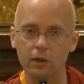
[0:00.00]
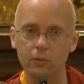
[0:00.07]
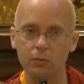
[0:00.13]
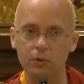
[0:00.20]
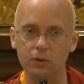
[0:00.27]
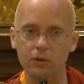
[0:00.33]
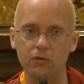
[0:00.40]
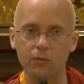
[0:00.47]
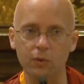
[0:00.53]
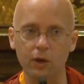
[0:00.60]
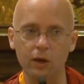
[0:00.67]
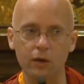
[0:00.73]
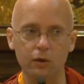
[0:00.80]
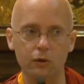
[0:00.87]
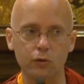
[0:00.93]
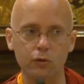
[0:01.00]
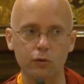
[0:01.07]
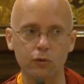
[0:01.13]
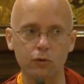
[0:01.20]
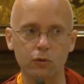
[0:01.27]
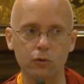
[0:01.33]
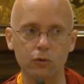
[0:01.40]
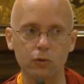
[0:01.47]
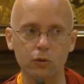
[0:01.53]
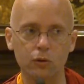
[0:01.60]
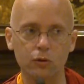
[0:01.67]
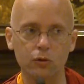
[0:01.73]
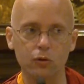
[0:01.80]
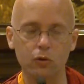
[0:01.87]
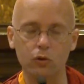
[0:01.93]
Any bit of practice you do
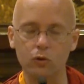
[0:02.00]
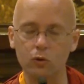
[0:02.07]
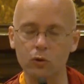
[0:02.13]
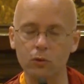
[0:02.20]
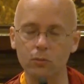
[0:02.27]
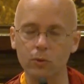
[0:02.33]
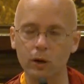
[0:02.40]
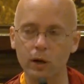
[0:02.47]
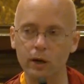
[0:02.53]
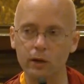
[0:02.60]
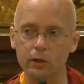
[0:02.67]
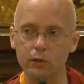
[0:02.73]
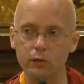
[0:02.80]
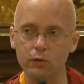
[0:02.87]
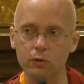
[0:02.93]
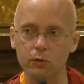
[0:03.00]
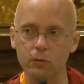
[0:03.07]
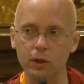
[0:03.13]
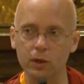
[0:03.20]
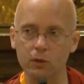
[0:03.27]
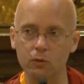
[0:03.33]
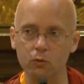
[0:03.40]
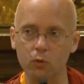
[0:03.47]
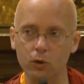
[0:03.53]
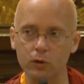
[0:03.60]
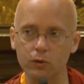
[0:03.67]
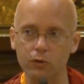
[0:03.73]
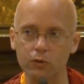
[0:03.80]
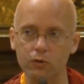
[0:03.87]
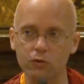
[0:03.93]
is good. You can practice no matter
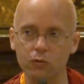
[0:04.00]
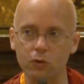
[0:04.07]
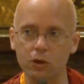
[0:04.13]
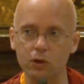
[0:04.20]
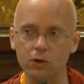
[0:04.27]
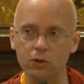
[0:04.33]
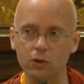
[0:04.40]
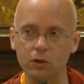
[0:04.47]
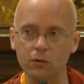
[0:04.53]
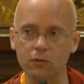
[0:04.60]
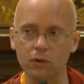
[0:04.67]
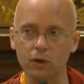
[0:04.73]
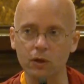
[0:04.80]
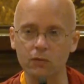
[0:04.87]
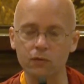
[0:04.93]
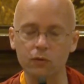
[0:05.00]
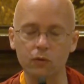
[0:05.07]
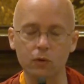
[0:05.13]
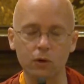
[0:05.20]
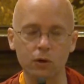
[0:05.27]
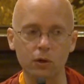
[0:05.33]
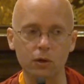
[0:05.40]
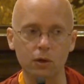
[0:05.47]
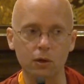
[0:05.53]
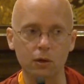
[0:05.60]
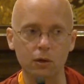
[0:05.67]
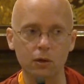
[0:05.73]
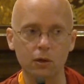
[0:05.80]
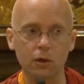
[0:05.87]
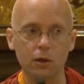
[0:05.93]
what situation of life you are
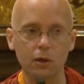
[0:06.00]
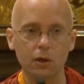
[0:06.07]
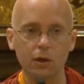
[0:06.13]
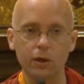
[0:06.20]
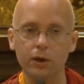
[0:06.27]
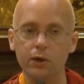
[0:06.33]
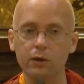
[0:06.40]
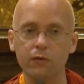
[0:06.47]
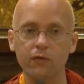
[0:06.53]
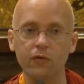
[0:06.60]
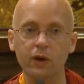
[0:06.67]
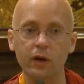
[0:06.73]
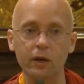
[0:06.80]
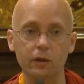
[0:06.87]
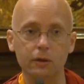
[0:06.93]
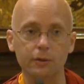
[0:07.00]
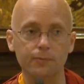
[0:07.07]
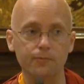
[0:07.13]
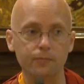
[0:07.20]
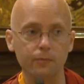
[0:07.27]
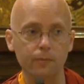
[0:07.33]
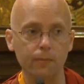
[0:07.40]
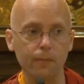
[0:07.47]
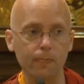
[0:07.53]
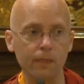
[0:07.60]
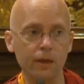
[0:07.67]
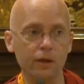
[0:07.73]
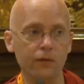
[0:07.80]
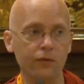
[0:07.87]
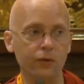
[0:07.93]
in. And in fact,
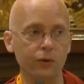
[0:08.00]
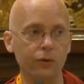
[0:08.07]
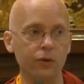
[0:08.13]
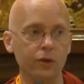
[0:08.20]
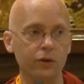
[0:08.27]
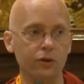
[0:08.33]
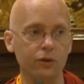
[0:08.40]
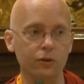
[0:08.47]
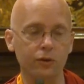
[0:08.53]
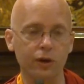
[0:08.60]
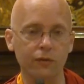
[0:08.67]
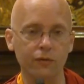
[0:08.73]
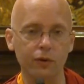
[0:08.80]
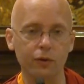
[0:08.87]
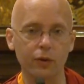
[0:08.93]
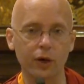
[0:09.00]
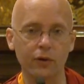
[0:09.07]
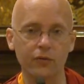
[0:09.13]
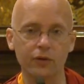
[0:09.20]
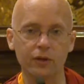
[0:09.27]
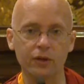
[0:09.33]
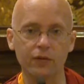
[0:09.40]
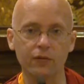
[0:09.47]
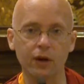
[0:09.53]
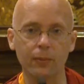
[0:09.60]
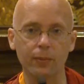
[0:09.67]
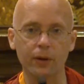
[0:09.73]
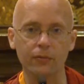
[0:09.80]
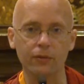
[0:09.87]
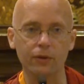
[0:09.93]
if you think to yourself that you have to give
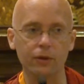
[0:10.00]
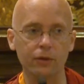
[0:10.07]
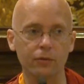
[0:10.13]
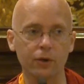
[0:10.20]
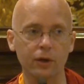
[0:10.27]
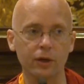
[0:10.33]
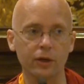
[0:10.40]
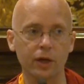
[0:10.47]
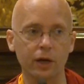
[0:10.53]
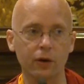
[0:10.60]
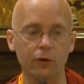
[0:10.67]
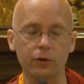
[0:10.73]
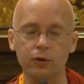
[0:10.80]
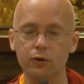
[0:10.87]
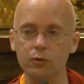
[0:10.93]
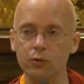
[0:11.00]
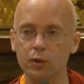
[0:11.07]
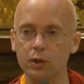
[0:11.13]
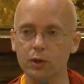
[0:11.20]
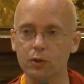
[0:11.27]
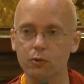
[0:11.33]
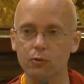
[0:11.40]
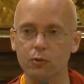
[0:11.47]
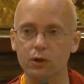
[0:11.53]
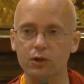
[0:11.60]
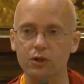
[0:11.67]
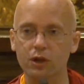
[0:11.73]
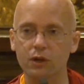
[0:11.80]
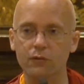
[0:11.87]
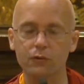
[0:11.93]
up everything right now and you
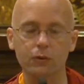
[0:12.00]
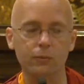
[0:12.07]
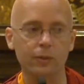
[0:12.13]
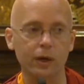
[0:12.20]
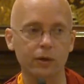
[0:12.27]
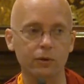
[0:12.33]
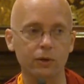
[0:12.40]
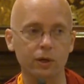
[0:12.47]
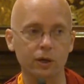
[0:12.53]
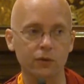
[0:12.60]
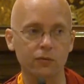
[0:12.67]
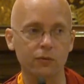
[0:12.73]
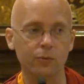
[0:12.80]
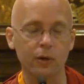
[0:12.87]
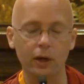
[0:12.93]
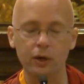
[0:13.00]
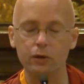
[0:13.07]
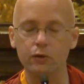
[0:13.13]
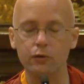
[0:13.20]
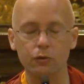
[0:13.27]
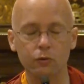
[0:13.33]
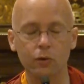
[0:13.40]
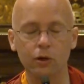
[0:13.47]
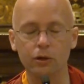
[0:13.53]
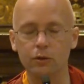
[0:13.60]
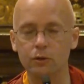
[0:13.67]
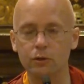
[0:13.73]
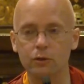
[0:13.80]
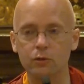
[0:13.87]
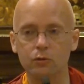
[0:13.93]
rush off to a mountain cave to practice, you
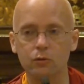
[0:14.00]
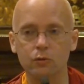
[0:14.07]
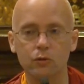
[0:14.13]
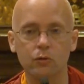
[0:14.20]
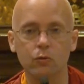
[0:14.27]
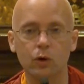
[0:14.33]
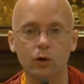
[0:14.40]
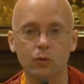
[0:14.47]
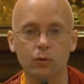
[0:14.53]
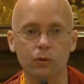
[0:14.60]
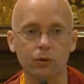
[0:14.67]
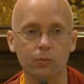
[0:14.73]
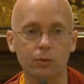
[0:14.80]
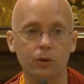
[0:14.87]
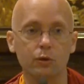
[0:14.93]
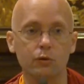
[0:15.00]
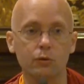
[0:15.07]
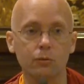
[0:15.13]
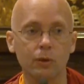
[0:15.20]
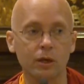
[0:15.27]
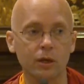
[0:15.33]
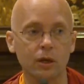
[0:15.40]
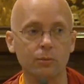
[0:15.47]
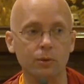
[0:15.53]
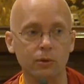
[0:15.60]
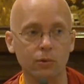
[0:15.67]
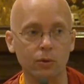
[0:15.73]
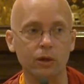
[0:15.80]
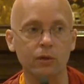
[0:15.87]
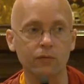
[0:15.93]
aren't going to do so well with it because you may
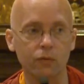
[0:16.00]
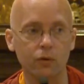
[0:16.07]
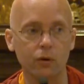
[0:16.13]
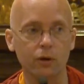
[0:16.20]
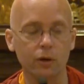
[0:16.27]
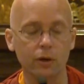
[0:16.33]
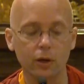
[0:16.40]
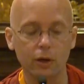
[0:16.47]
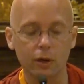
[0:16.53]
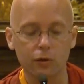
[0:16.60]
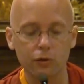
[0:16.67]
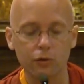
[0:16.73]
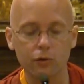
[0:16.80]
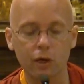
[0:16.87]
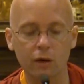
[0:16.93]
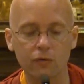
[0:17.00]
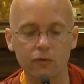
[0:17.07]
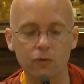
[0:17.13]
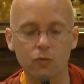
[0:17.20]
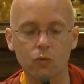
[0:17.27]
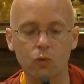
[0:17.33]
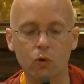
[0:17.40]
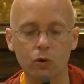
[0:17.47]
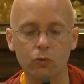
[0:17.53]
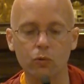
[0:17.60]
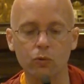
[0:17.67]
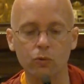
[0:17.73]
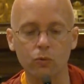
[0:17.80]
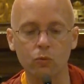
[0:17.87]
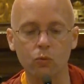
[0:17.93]
not be ready for it. So you have to
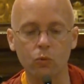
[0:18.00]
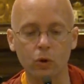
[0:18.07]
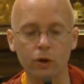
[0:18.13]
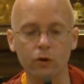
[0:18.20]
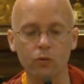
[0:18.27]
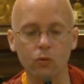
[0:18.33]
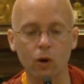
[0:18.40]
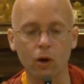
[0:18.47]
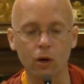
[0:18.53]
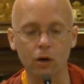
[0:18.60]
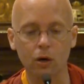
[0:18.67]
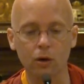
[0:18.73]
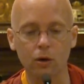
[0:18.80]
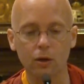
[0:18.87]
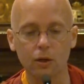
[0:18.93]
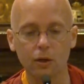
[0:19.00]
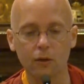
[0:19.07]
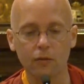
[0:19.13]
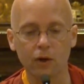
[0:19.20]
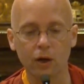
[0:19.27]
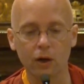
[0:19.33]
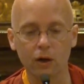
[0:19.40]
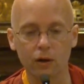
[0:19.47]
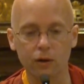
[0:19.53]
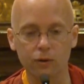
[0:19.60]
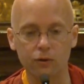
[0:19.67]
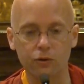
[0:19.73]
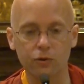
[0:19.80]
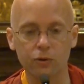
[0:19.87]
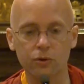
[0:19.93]
work with where you are,
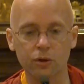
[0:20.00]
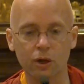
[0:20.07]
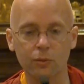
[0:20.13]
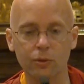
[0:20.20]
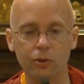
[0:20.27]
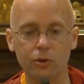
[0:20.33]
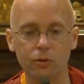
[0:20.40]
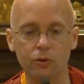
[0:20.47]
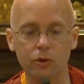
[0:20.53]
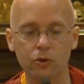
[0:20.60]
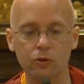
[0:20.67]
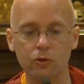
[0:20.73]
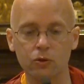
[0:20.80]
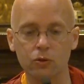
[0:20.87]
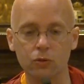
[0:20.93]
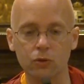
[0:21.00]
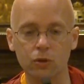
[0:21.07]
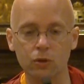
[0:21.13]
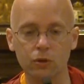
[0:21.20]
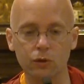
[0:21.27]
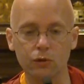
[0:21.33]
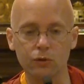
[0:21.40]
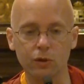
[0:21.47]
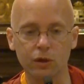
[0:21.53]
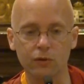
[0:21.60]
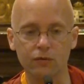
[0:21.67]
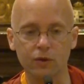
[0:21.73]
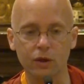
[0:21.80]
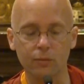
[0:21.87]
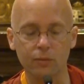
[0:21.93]
do the Dharma that you can do in this
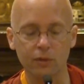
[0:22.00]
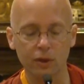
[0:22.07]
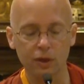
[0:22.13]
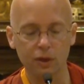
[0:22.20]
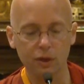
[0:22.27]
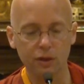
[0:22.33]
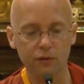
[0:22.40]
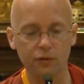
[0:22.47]
lifetime.